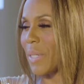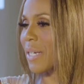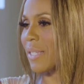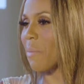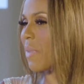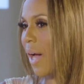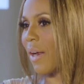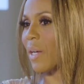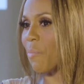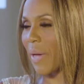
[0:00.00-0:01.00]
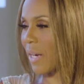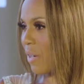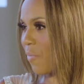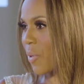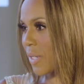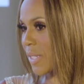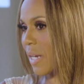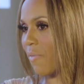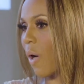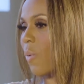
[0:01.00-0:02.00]
Because I'm not a competitive person.
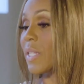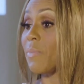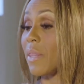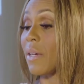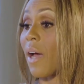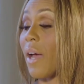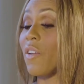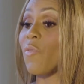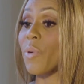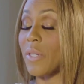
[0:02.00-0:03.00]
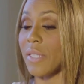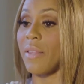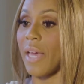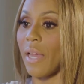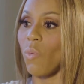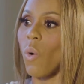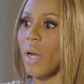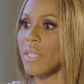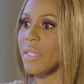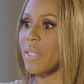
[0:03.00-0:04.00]
I've always been the kind of person that
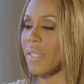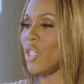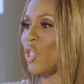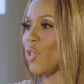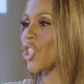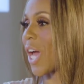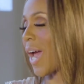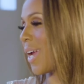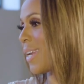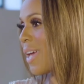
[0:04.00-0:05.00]
wants to see you shine.